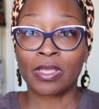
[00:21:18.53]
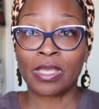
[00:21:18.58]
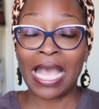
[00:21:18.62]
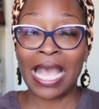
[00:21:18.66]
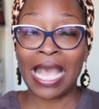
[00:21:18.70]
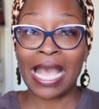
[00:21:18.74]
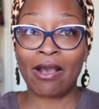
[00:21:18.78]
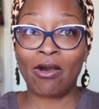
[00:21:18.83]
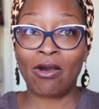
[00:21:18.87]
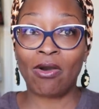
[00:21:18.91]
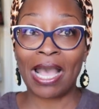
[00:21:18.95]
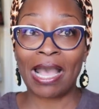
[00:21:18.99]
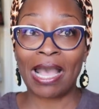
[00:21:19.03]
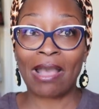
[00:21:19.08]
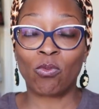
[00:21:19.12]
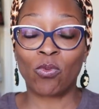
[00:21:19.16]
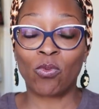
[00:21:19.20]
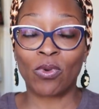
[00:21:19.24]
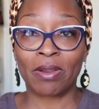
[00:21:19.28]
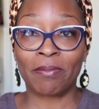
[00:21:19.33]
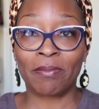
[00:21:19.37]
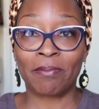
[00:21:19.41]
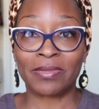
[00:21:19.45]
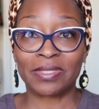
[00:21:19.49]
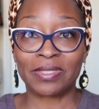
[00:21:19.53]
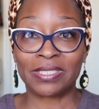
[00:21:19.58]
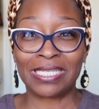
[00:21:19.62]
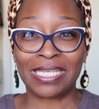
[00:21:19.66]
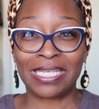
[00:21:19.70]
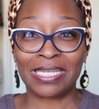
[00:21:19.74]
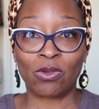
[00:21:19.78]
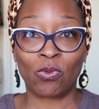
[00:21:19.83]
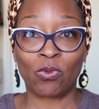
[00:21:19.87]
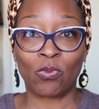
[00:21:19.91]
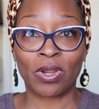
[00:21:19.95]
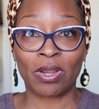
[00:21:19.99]
how I
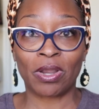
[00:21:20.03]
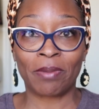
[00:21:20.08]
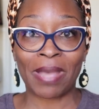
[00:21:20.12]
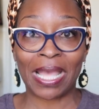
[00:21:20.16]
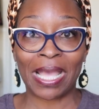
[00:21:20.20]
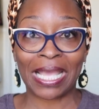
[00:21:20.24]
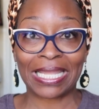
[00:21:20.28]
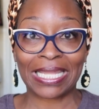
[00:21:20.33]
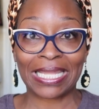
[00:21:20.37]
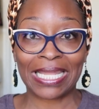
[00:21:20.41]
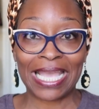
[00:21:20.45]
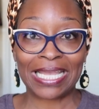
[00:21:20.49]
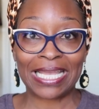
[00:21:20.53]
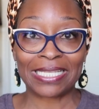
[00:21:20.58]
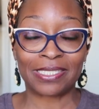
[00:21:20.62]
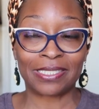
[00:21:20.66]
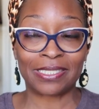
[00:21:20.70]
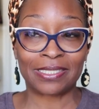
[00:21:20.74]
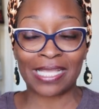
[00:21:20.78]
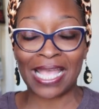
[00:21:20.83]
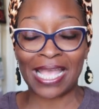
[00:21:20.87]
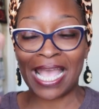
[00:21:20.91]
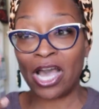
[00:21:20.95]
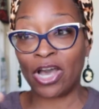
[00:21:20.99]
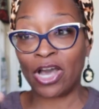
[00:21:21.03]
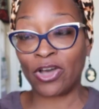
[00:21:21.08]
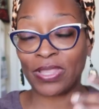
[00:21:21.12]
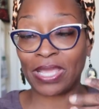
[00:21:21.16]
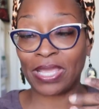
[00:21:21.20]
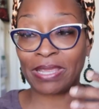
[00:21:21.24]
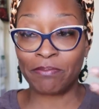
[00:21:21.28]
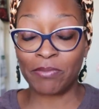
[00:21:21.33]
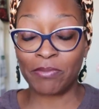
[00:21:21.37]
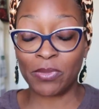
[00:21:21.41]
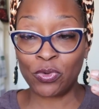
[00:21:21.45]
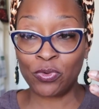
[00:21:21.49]
tend to wear my glasses and how
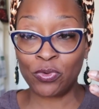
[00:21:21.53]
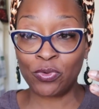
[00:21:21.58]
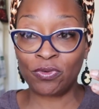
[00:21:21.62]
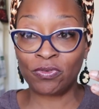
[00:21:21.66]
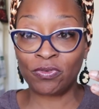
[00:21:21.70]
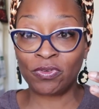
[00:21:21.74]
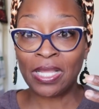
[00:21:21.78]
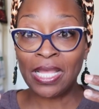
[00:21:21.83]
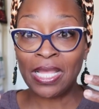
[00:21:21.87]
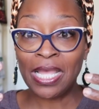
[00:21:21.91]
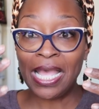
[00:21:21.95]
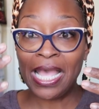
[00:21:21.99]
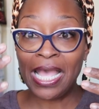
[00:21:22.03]
they move